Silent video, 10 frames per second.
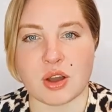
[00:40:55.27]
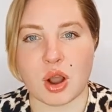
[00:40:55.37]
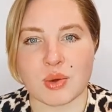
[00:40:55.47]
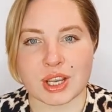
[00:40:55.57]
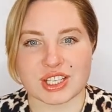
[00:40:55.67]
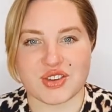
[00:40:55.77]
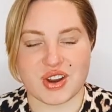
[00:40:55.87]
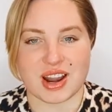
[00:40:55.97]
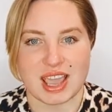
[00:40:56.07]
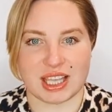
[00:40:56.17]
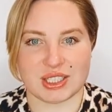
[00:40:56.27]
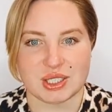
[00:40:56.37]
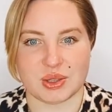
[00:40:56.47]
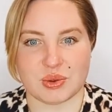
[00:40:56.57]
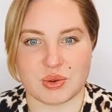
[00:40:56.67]
always
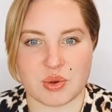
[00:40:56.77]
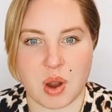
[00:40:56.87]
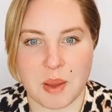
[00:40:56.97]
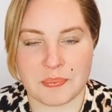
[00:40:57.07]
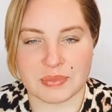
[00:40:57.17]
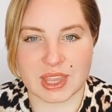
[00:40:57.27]
relates to